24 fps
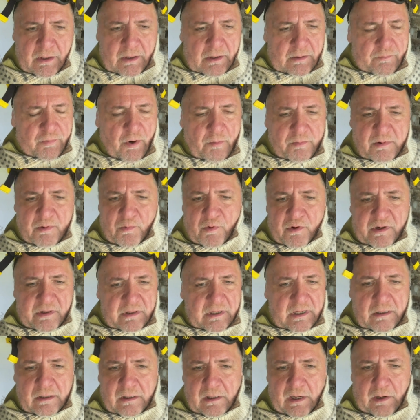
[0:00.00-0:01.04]
Probably one of the
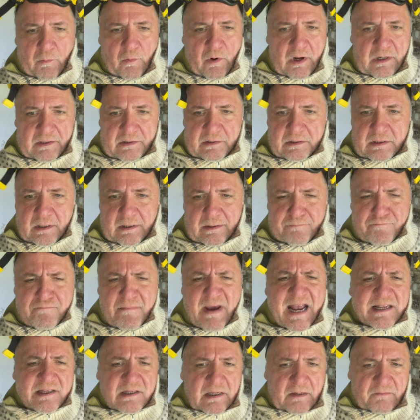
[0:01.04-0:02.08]
early ones,
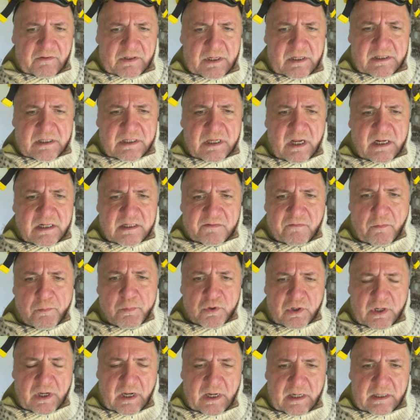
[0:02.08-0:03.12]
massive, it's like the size of a
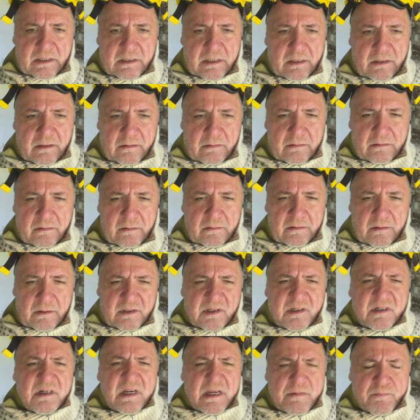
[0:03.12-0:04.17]
bookcase, as
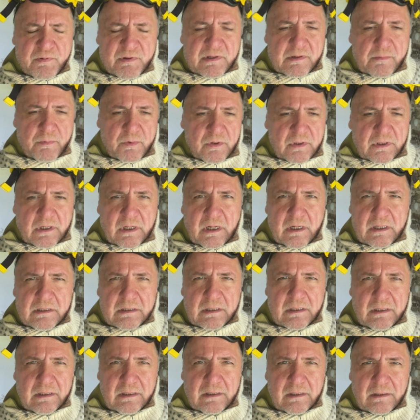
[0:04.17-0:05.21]
deep as a bookcase,
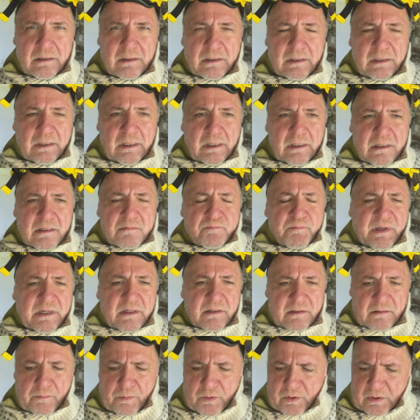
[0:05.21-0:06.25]
and as big as
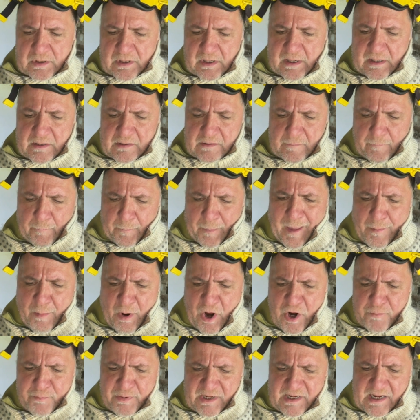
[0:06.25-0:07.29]
a bookcase. I'm
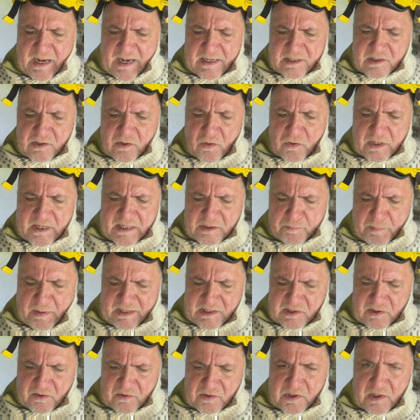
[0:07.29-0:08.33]
hoping it hasn't got
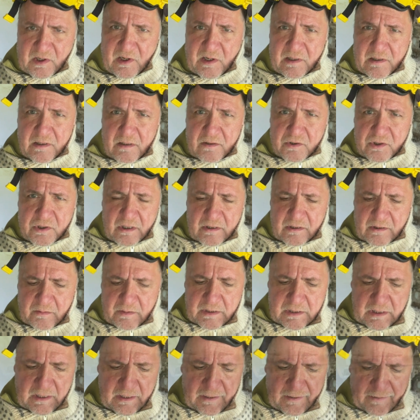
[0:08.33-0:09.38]
asbestos in it. I'll show you it.